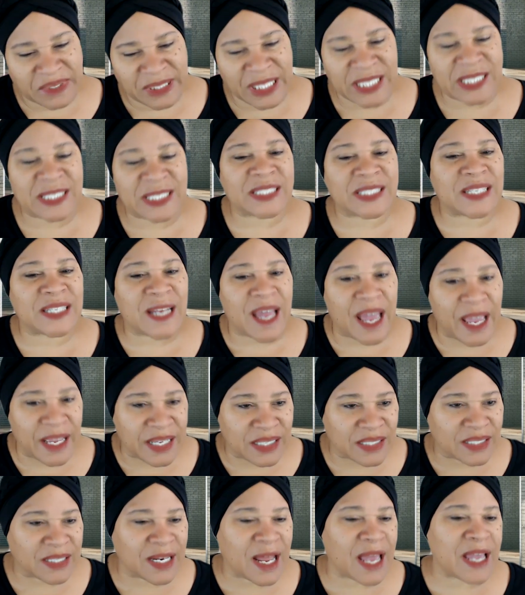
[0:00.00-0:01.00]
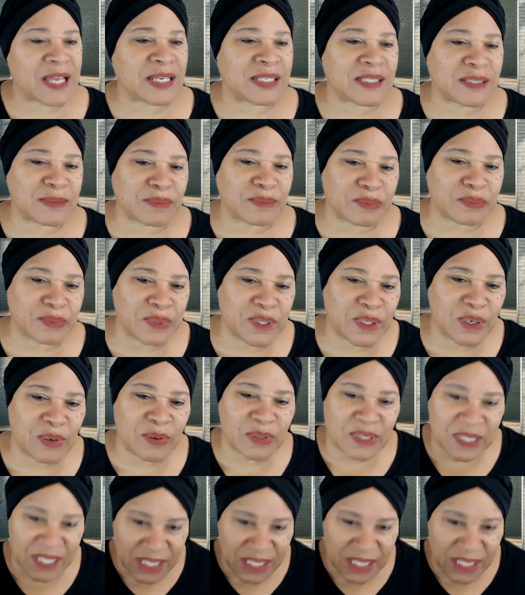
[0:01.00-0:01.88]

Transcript: this is nice, nice, you know,